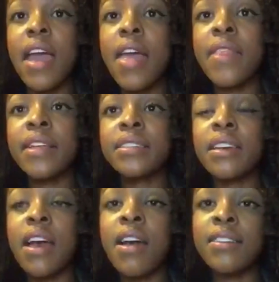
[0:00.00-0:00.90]
And then
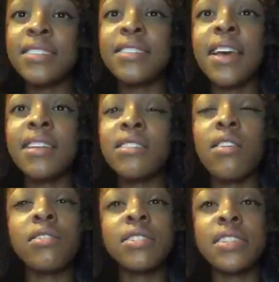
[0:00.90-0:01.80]
art and design
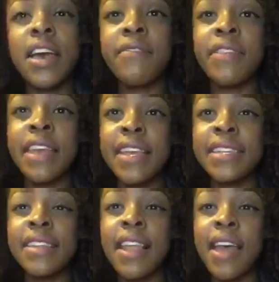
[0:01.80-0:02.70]
courses have later
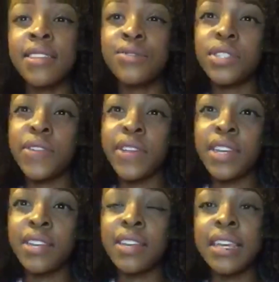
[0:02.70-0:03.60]
deadlines which are
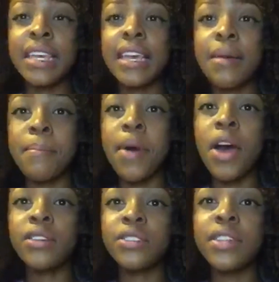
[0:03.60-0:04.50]
in like
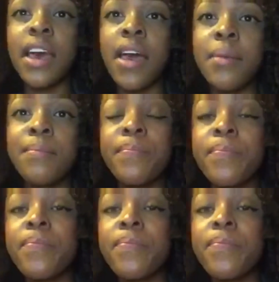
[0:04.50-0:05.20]
March time.